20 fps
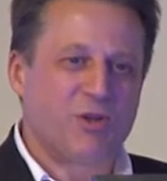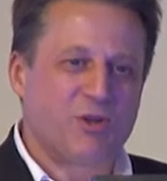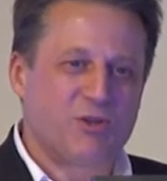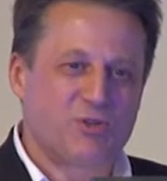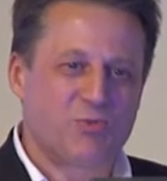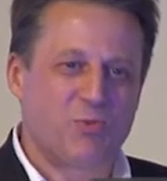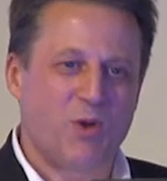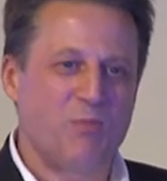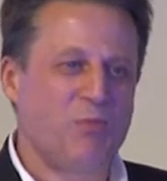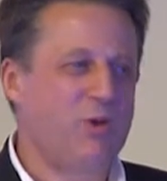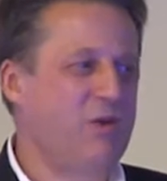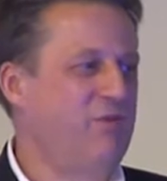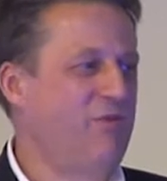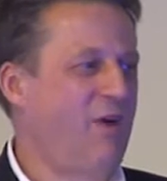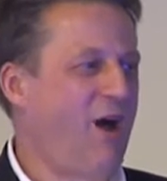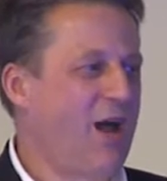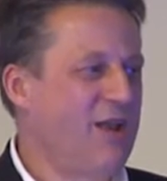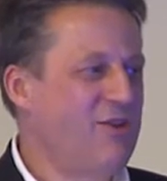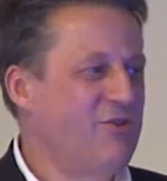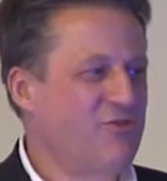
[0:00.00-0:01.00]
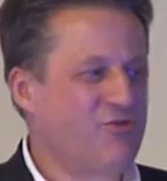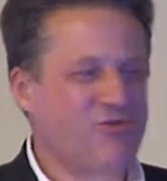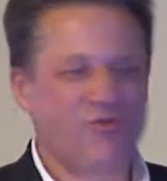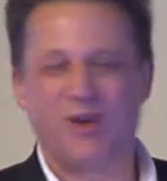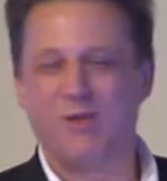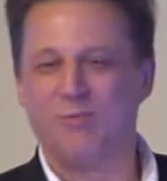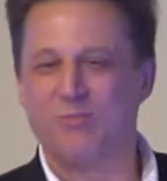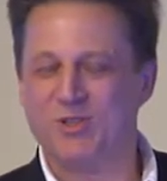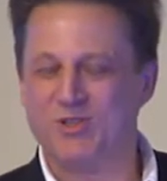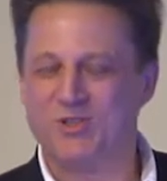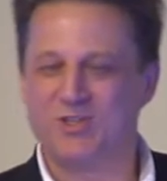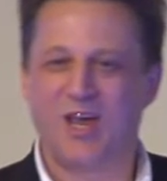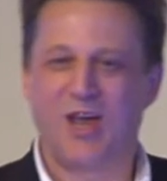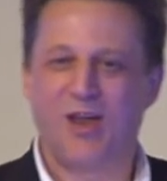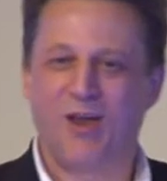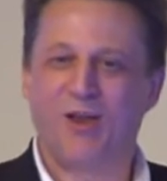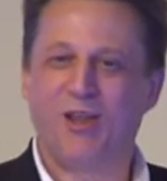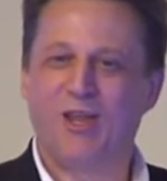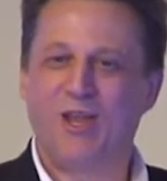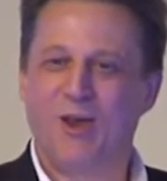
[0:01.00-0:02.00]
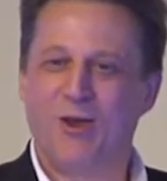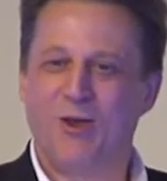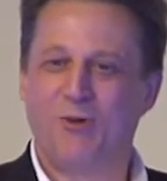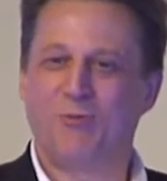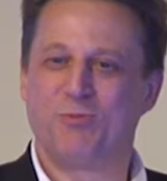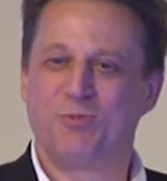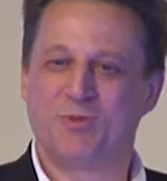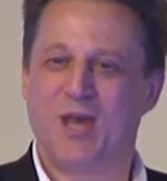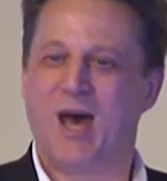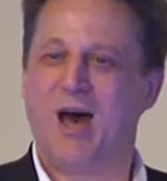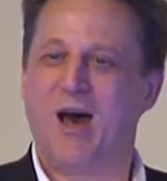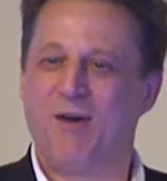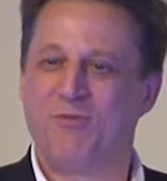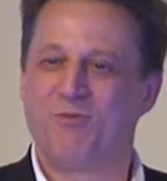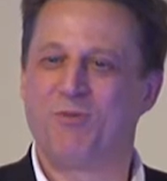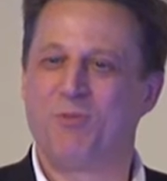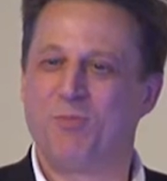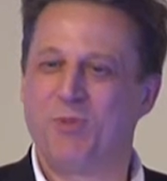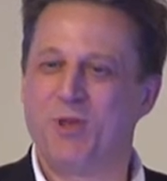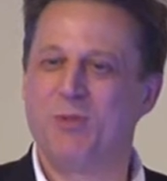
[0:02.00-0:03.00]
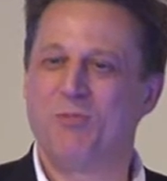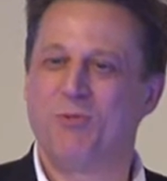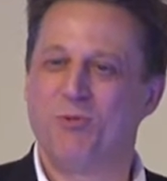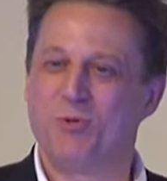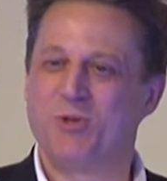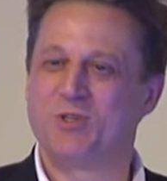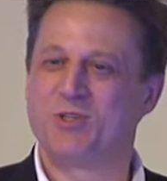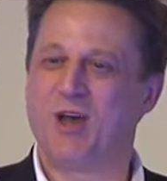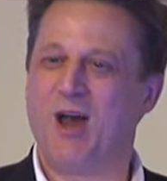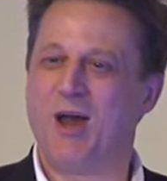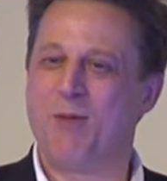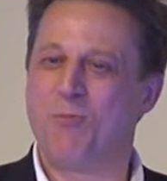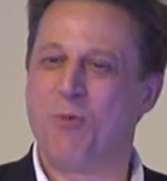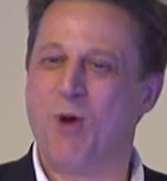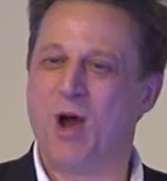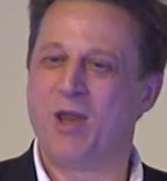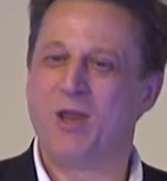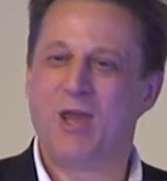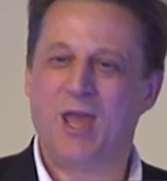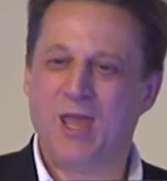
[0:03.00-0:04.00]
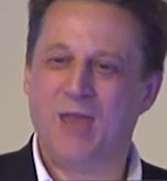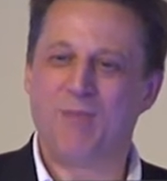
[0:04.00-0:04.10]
because when we find a treatment, say, only helps half the people with type 1,